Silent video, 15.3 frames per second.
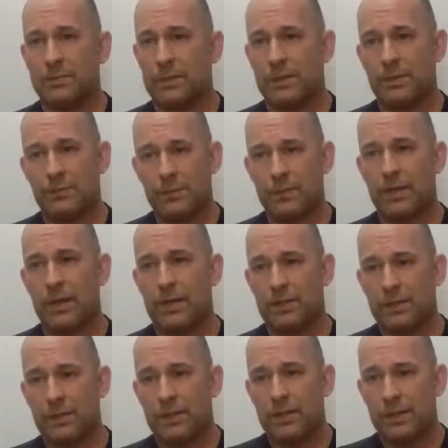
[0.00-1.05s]
But if you got
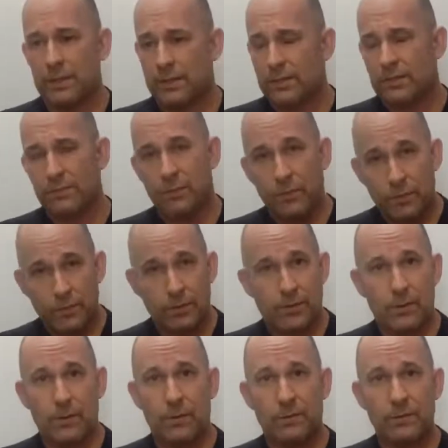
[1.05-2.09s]
a
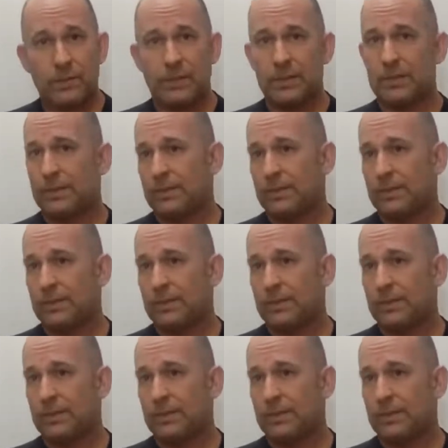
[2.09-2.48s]
4-year-old